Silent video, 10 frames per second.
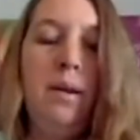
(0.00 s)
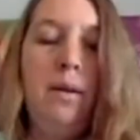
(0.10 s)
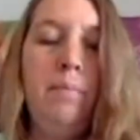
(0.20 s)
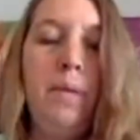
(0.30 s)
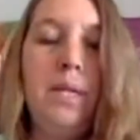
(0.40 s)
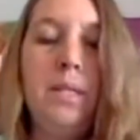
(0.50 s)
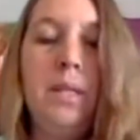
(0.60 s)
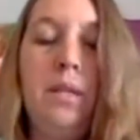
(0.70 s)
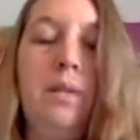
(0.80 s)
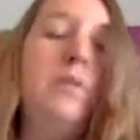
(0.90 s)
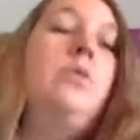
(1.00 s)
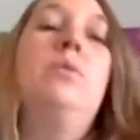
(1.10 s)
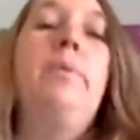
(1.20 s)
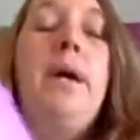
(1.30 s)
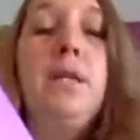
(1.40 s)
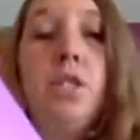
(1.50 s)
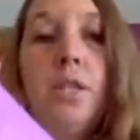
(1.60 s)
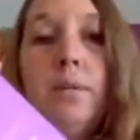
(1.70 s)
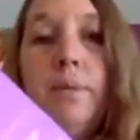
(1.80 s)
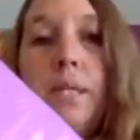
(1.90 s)
because of the individual
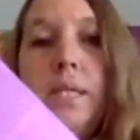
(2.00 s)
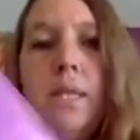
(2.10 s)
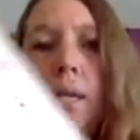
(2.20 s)
packaging, but it's not